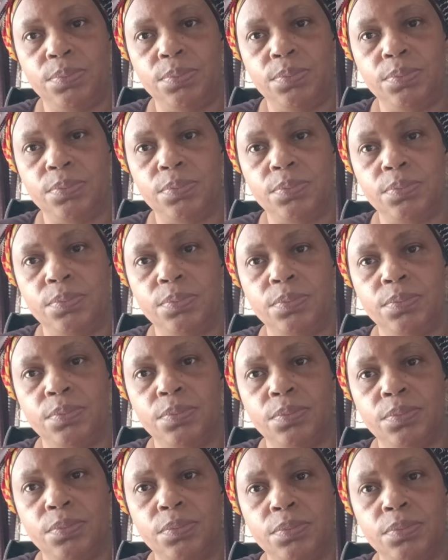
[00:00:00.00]

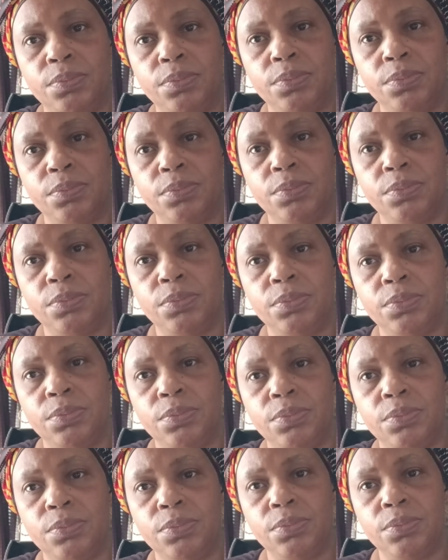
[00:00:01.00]
(no one is talking)